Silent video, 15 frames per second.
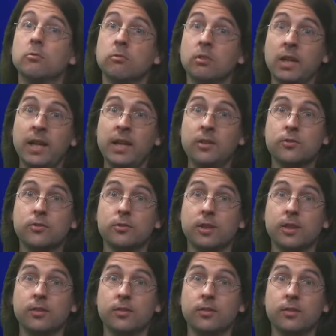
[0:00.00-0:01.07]
Related to
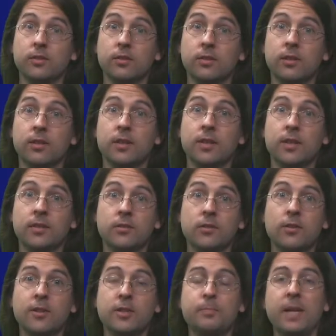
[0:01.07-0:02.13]
this is
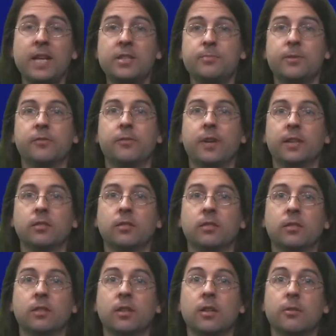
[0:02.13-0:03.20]
the displacement vector,
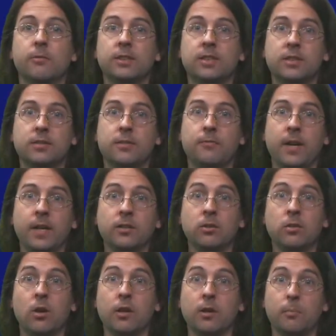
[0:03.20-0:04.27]
which is the
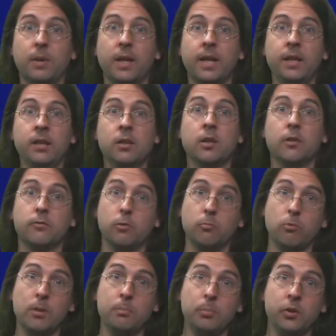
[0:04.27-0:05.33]
vector on a plane
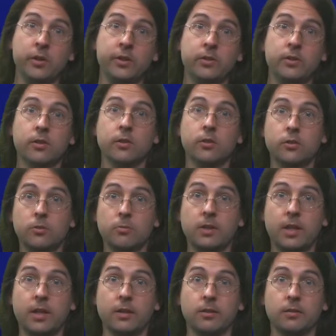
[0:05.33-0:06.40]
from one point to
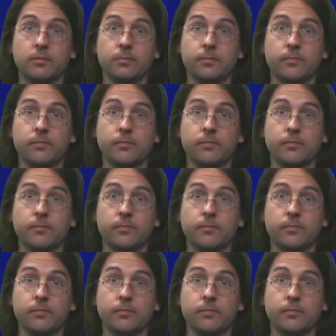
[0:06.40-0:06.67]
another.